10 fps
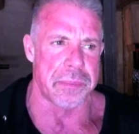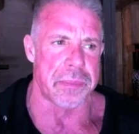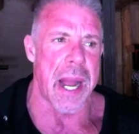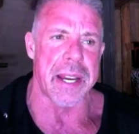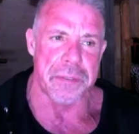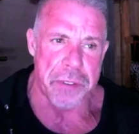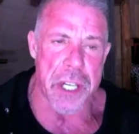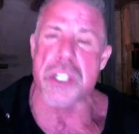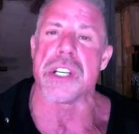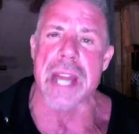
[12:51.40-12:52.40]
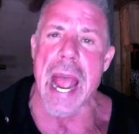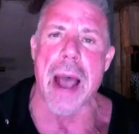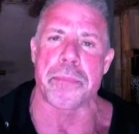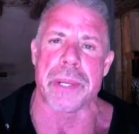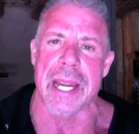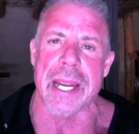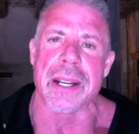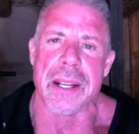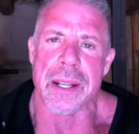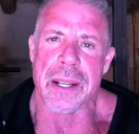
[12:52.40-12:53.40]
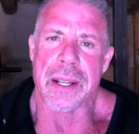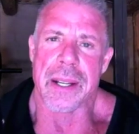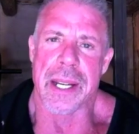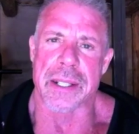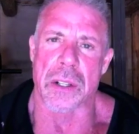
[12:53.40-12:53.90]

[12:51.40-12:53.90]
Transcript: I envisioned happening in